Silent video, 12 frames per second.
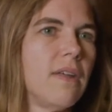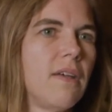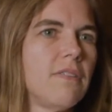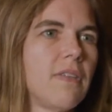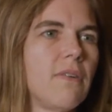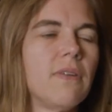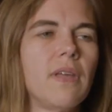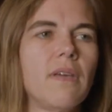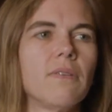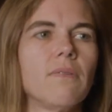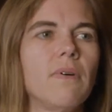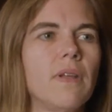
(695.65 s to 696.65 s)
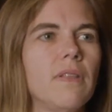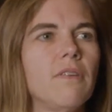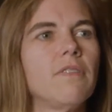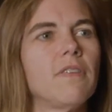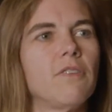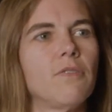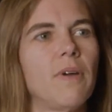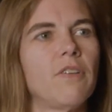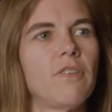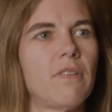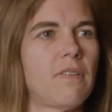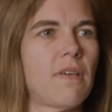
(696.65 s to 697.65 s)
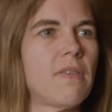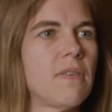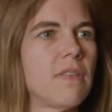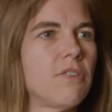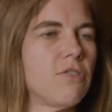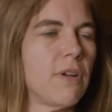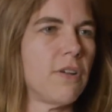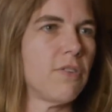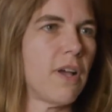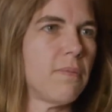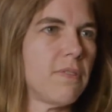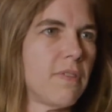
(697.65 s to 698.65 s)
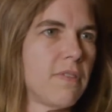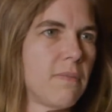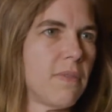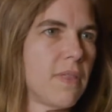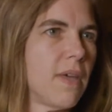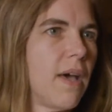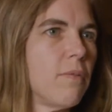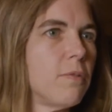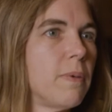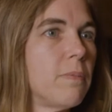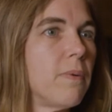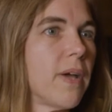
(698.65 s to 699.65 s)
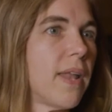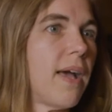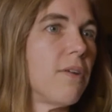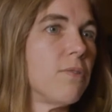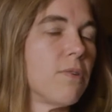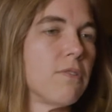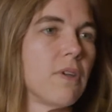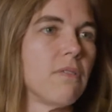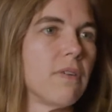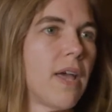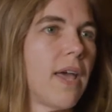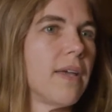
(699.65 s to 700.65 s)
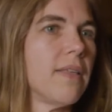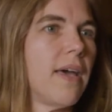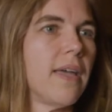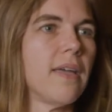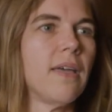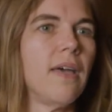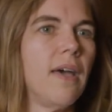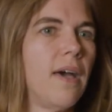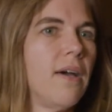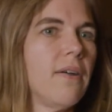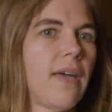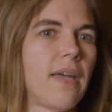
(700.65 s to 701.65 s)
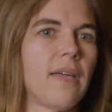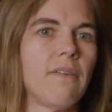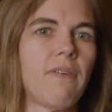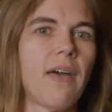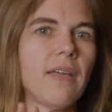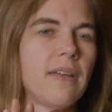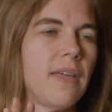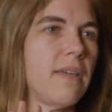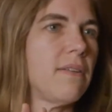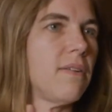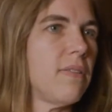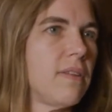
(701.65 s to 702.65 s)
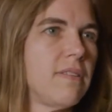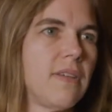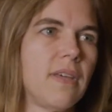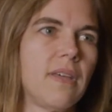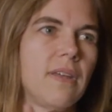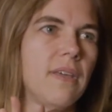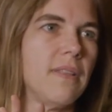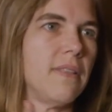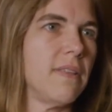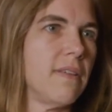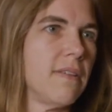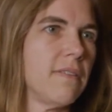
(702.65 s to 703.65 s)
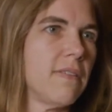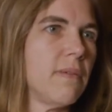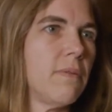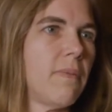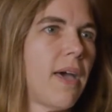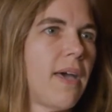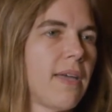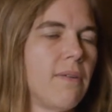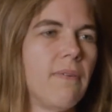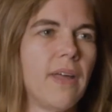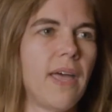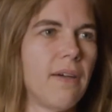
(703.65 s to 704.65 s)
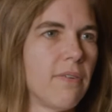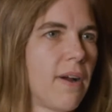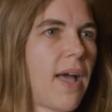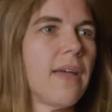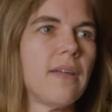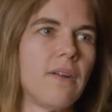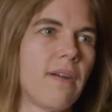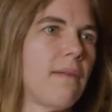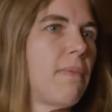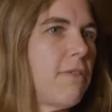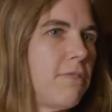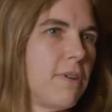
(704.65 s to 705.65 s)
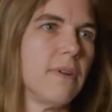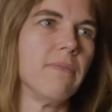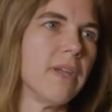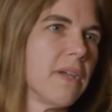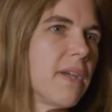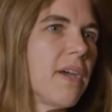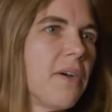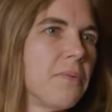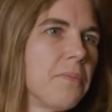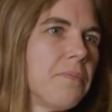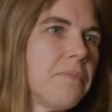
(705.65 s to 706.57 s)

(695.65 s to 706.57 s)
So in either one of those situations, I think that TrailDrops is something that helps people get outdoors overnight. Like, okay, if I can handle the tent and the sleeping bag and whatever, I can grab my food and we can go.